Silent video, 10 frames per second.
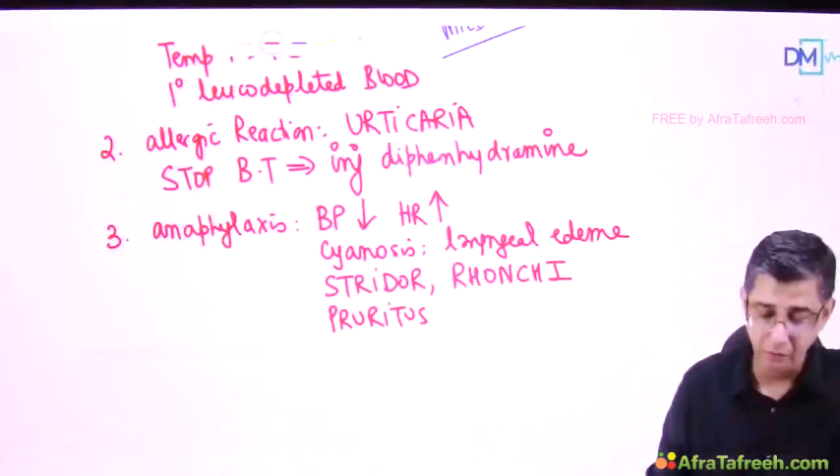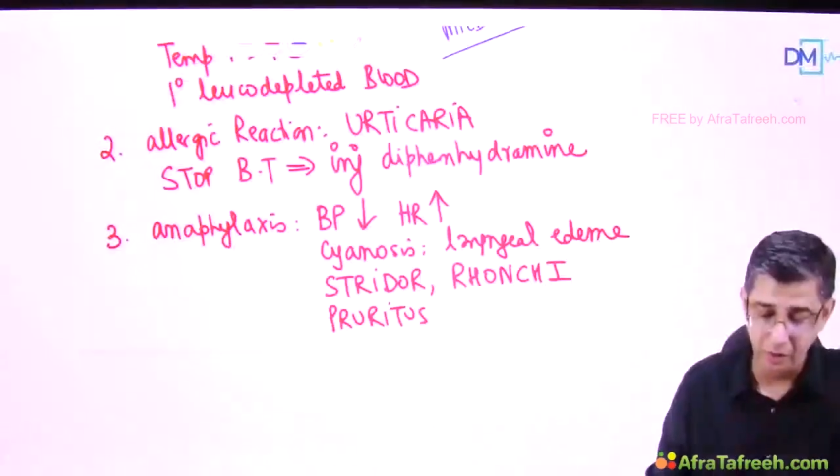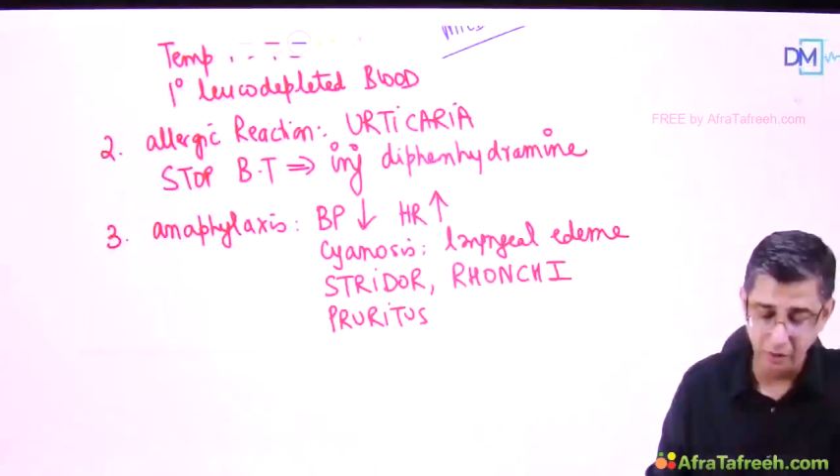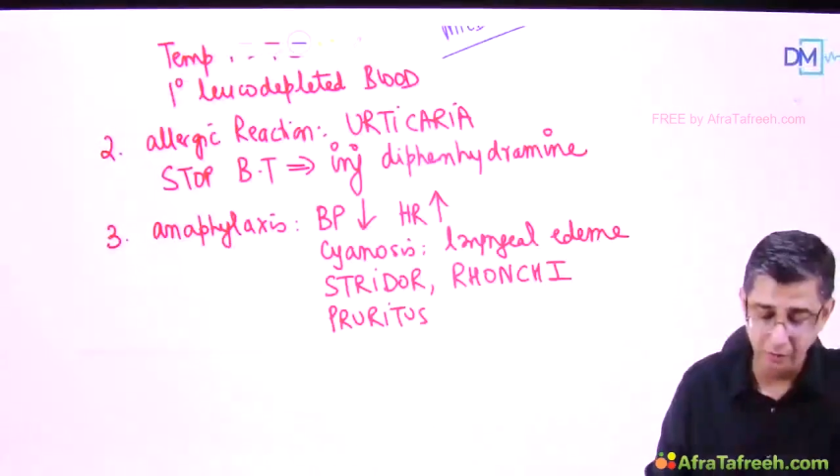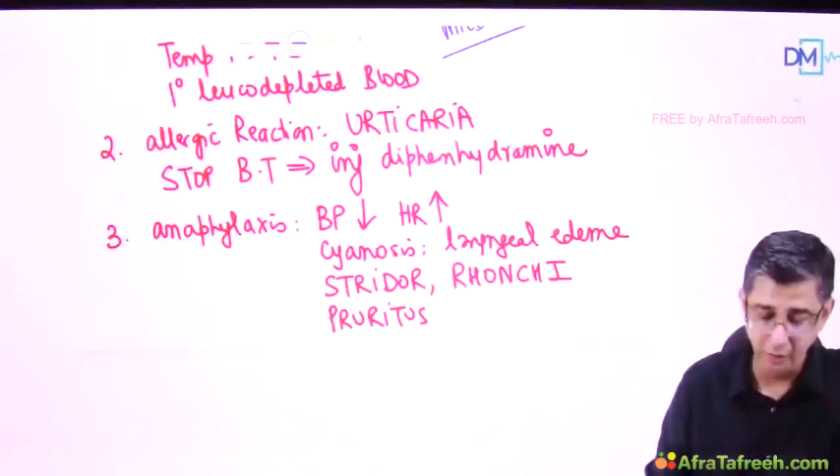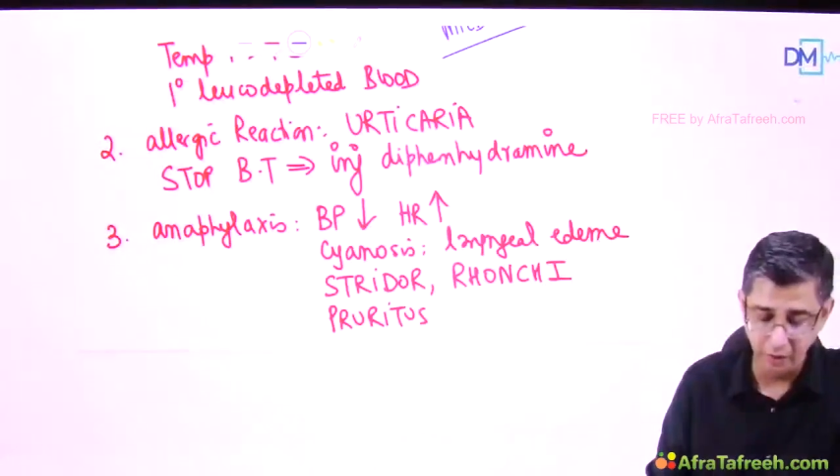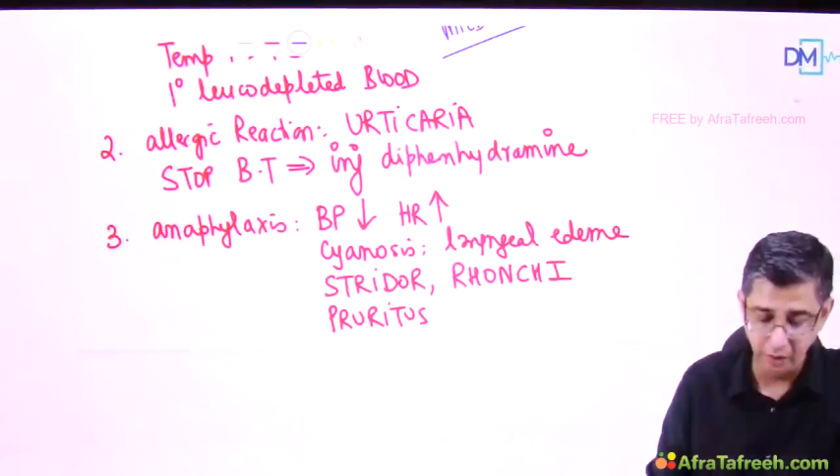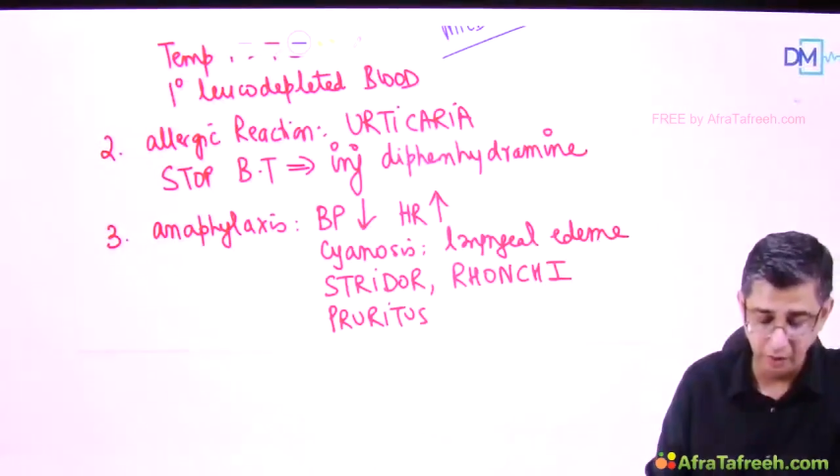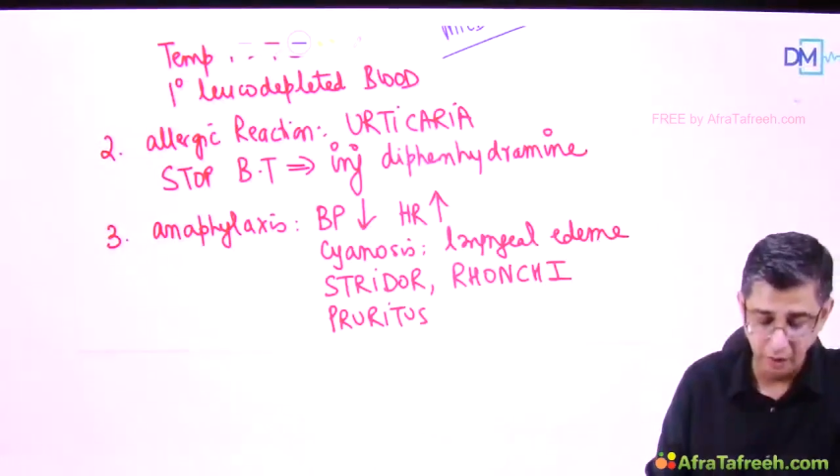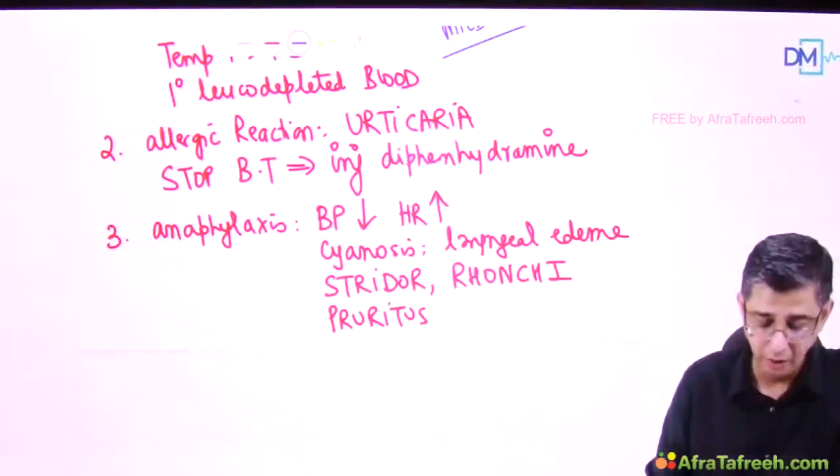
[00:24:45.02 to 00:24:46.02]
a war
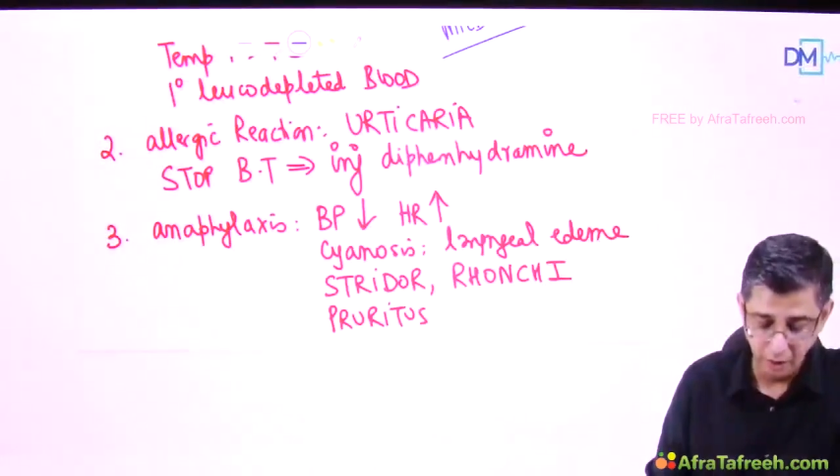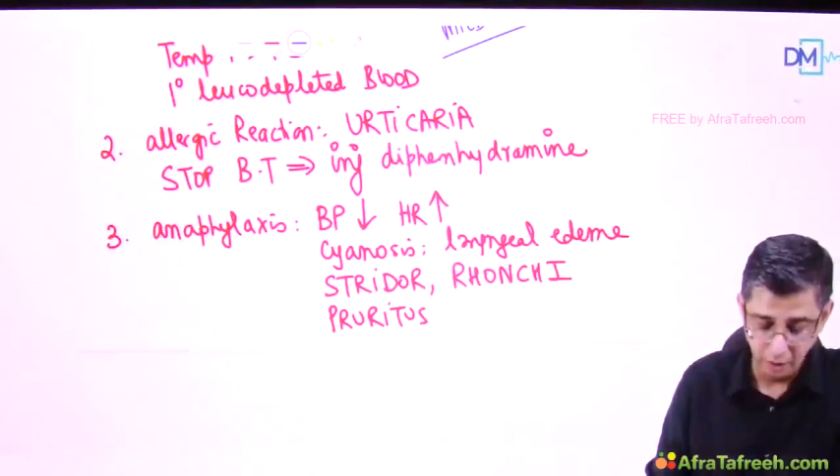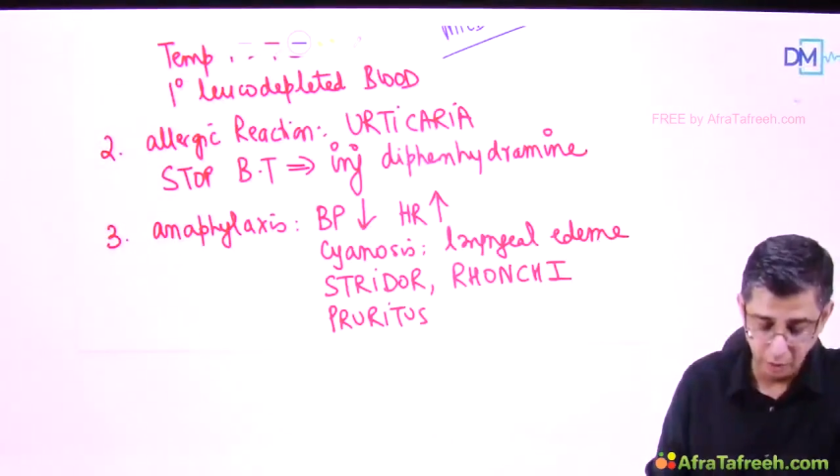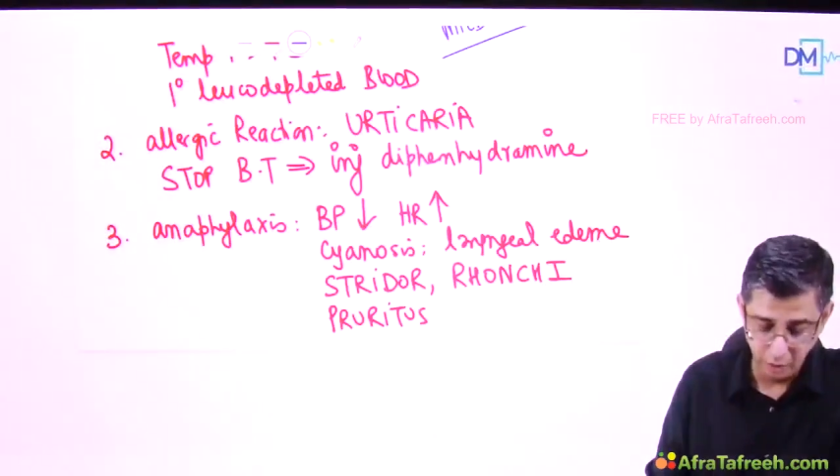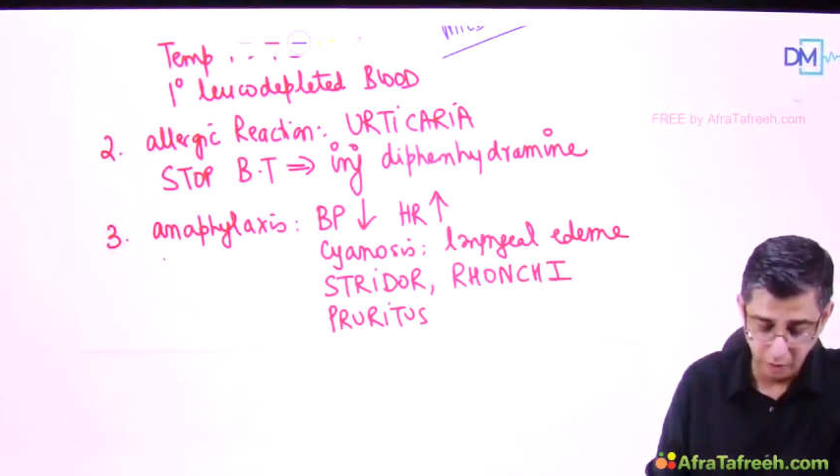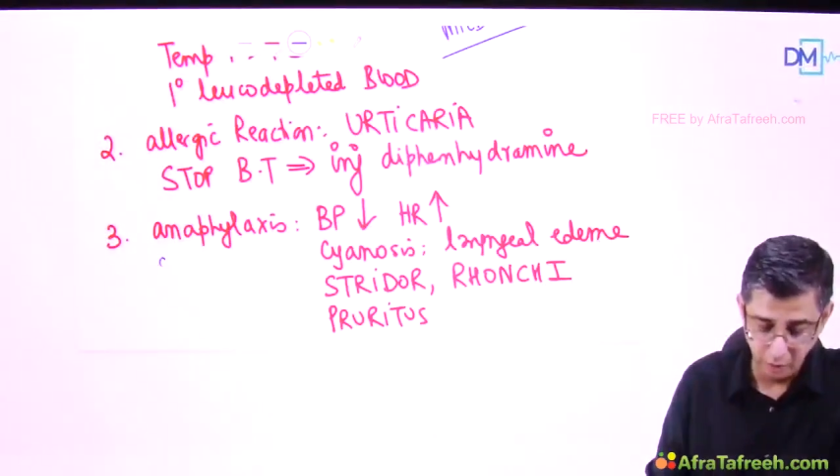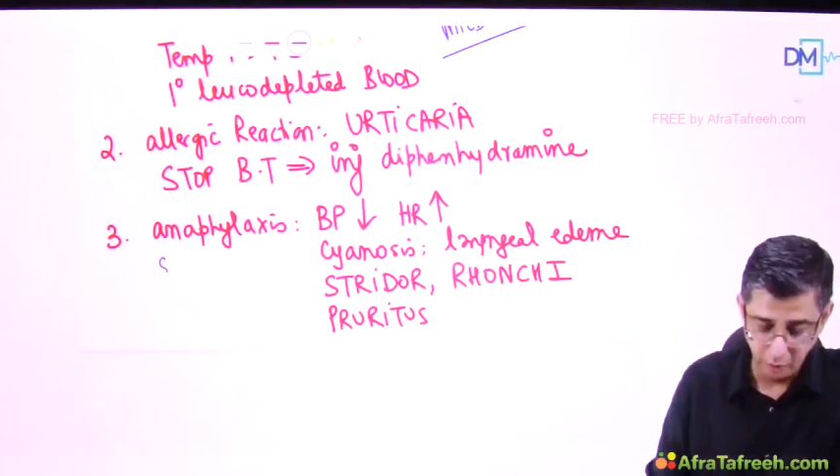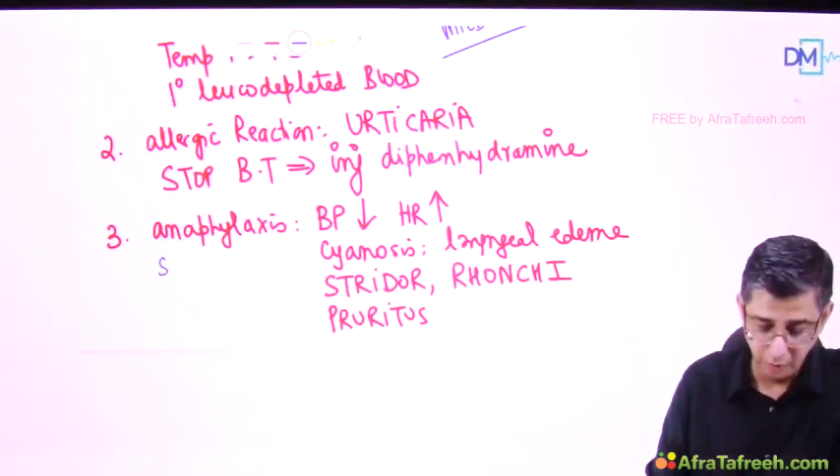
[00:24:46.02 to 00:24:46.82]
footing. You need to